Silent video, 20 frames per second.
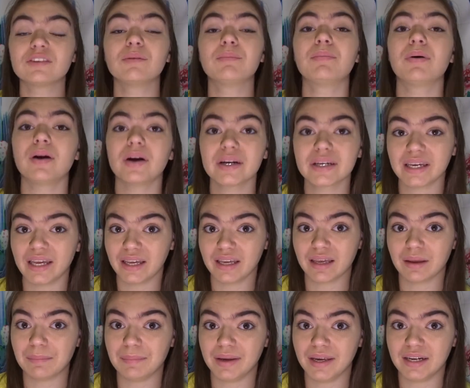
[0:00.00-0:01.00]
so parking
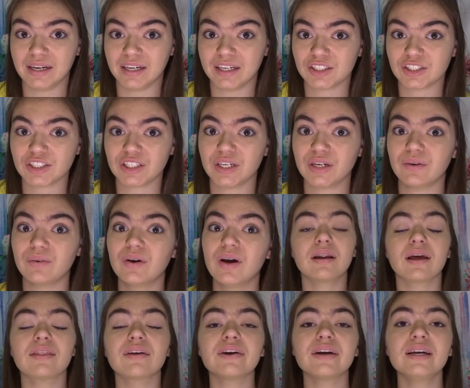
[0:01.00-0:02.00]
can be an issue.
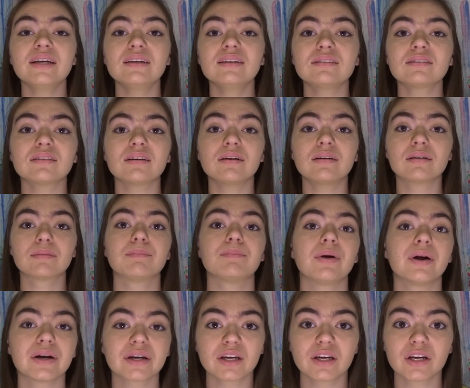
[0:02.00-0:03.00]
Now there is a
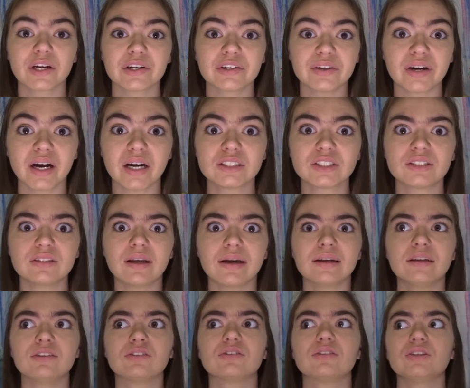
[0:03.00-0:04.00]
parking garage
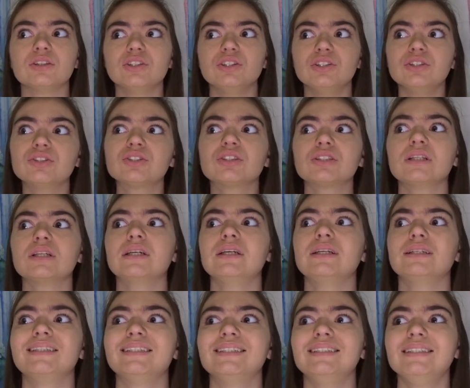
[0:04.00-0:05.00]
that is
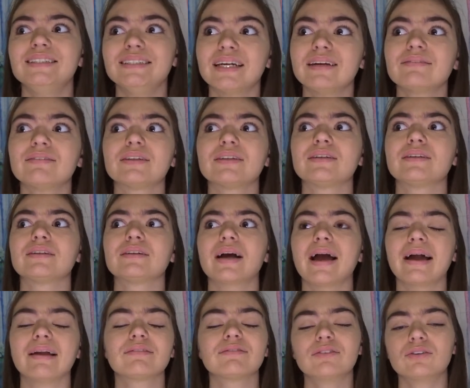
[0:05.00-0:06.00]
usually never
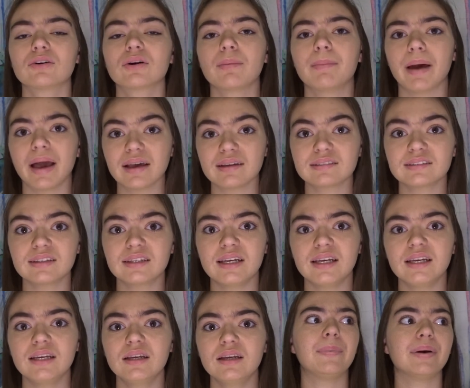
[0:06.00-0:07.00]
at full
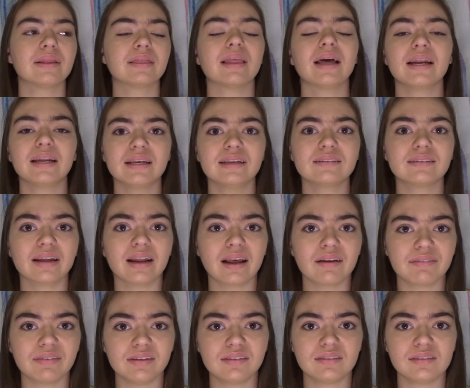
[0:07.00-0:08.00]
capacity but that is at
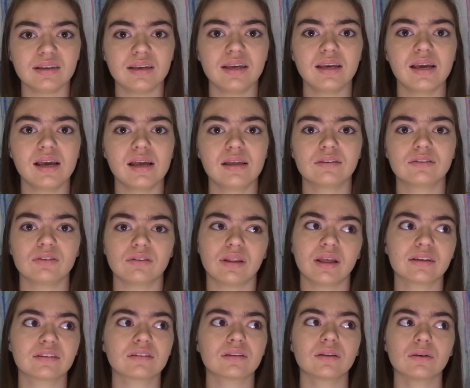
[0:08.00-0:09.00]
FEC so
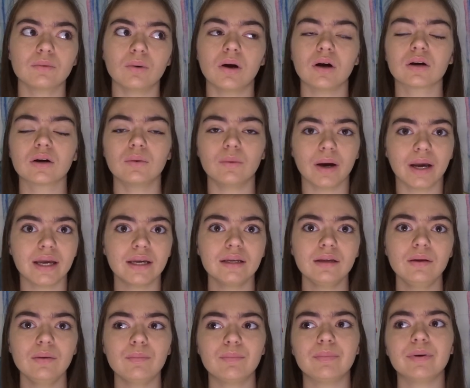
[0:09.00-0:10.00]
that's the walk
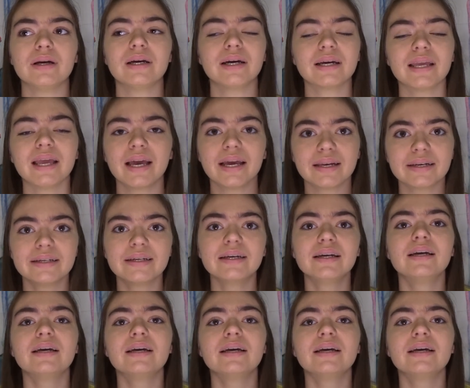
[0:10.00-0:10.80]
away but again